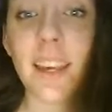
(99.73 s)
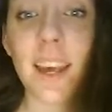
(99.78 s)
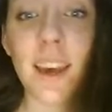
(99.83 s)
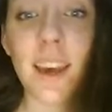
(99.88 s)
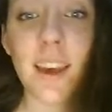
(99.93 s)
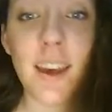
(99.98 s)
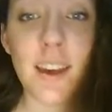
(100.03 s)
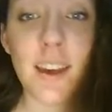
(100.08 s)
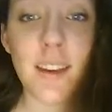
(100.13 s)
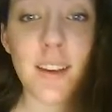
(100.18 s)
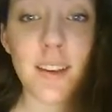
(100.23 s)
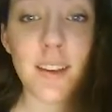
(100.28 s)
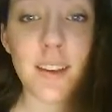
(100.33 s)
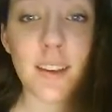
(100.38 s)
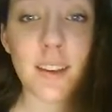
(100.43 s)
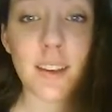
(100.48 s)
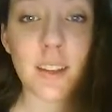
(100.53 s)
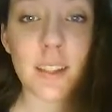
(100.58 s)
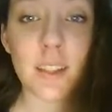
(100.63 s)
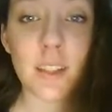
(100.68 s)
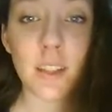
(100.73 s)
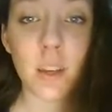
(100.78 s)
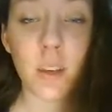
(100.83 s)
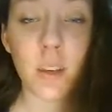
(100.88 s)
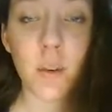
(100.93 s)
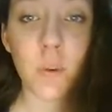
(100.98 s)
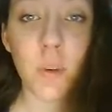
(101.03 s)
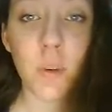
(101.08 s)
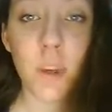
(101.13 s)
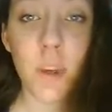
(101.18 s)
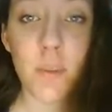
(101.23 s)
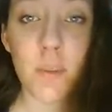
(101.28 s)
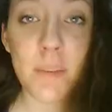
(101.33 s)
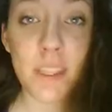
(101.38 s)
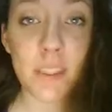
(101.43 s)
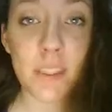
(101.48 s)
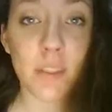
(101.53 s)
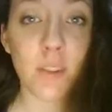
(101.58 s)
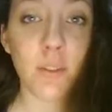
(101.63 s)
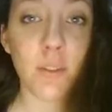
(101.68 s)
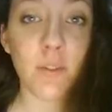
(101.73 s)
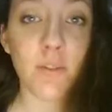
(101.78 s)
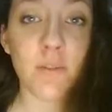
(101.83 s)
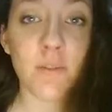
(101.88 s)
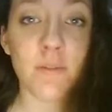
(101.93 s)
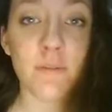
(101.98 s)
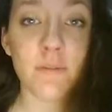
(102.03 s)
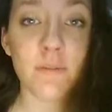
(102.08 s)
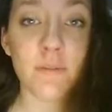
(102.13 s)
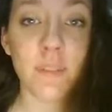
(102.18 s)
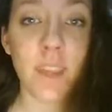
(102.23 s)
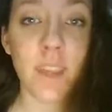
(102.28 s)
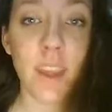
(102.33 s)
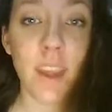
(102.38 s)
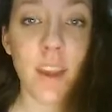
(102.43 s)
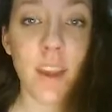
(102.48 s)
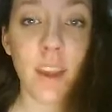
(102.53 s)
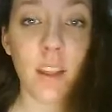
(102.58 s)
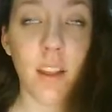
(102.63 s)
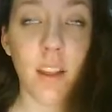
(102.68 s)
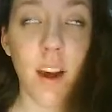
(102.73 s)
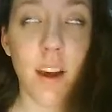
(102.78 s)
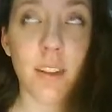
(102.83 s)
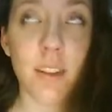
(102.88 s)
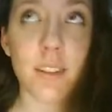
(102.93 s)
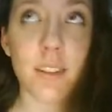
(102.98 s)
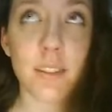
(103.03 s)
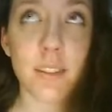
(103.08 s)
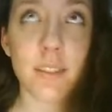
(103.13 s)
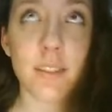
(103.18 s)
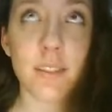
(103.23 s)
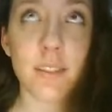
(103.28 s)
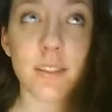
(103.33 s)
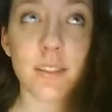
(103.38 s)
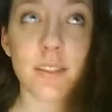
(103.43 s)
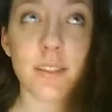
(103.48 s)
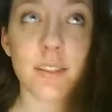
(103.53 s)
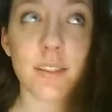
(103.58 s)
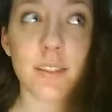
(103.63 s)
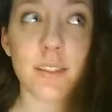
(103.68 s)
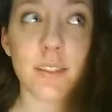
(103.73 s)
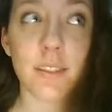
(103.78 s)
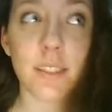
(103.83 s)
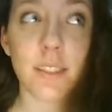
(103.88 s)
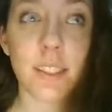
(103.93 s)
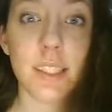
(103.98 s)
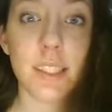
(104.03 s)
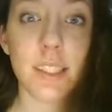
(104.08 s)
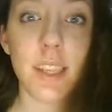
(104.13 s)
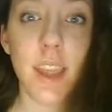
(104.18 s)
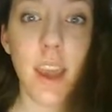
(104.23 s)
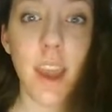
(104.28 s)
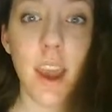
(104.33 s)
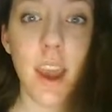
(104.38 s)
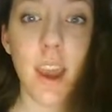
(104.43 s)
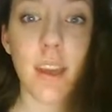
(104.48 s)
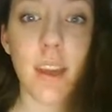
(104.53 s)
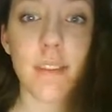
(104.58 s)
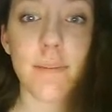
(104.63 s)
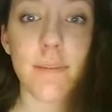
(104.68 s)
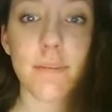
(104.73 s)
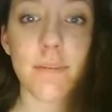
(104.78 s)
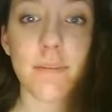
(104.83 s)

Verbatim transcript: Because we all miss you a lot. Yeah.